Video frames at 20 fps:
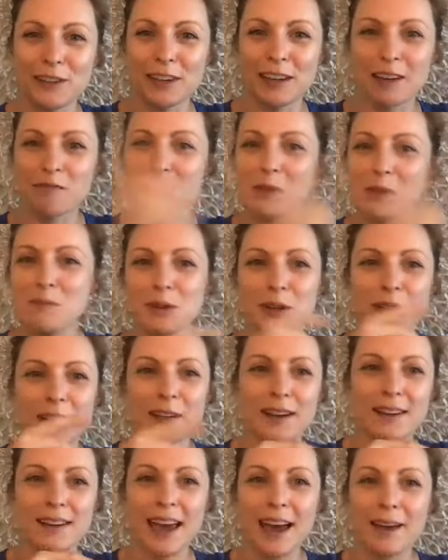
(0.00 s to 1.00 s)
or if people
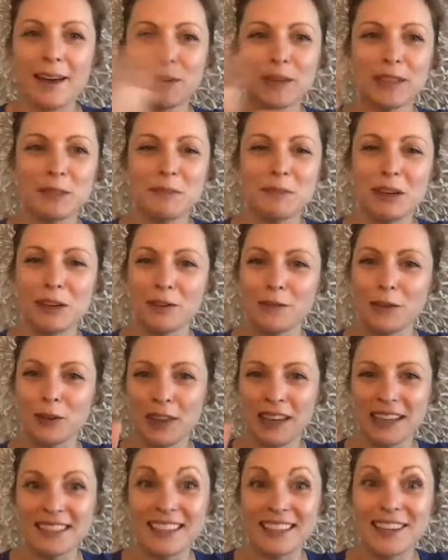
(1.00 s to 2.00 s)
have you in speaker view,
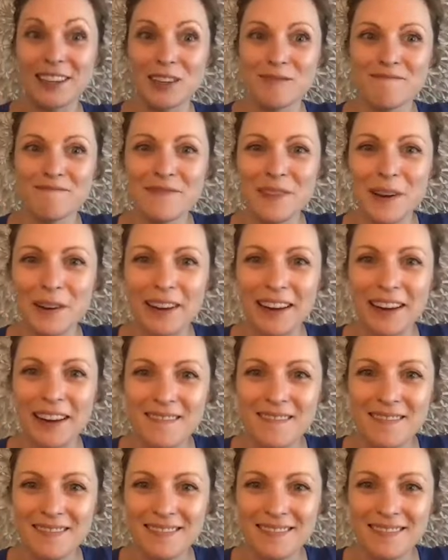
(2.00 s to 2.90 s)
they see you. Okay.